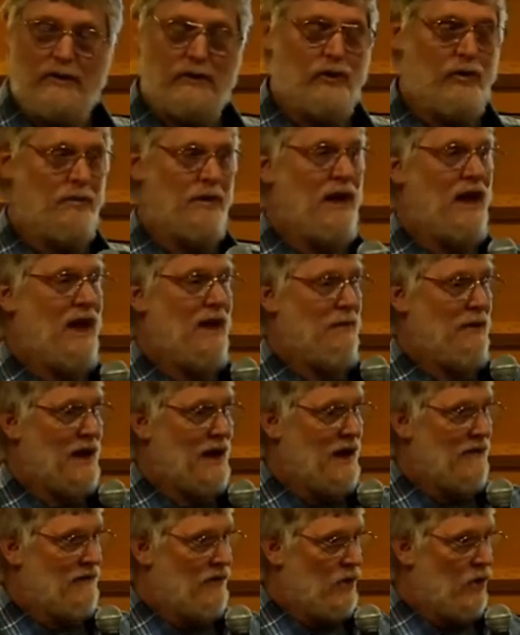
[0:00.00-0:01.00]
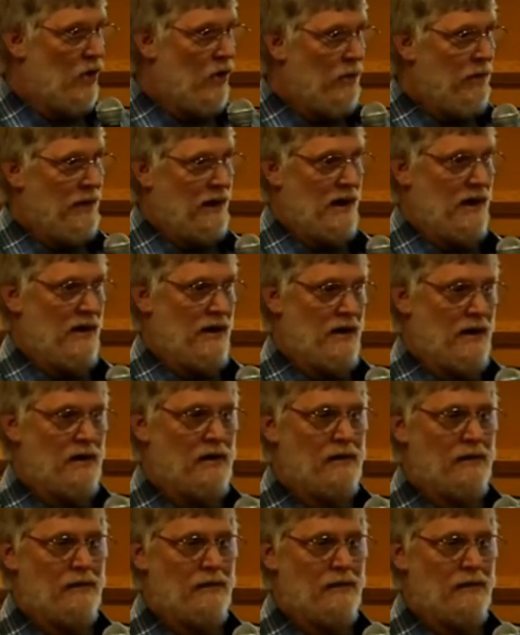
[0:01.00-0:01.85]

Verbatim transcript: so it became kind of an open area.